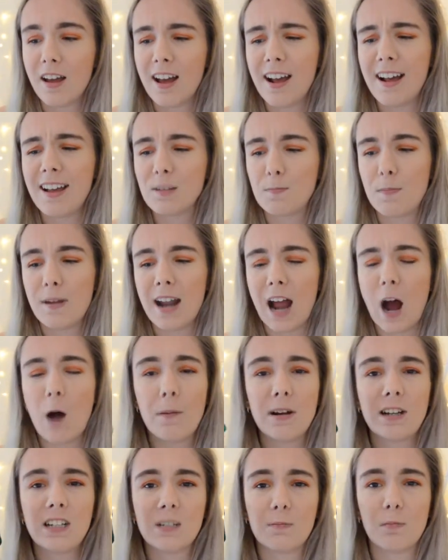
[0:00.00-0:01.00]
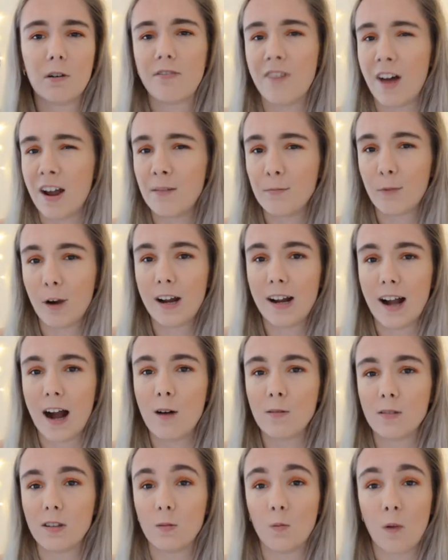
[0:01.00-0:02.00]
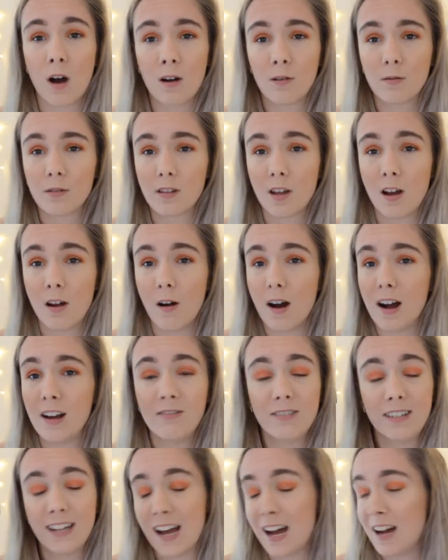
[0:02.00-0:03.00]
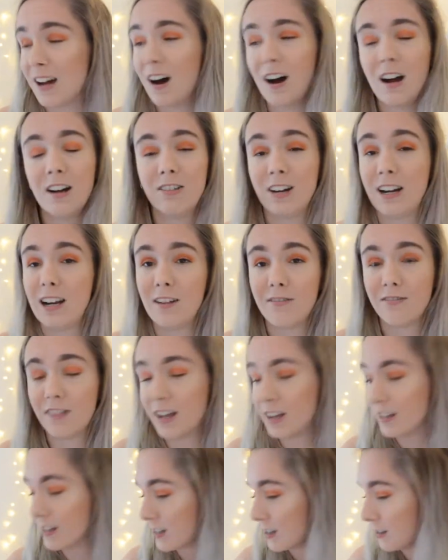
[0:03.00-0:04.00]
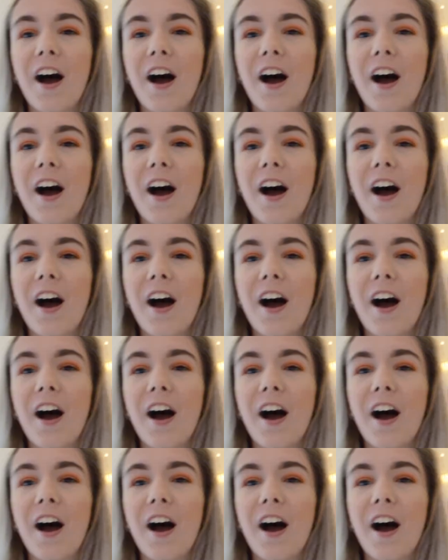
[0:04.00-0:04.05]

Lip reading: it's been helping to prevent breakouts as well, so I really love this.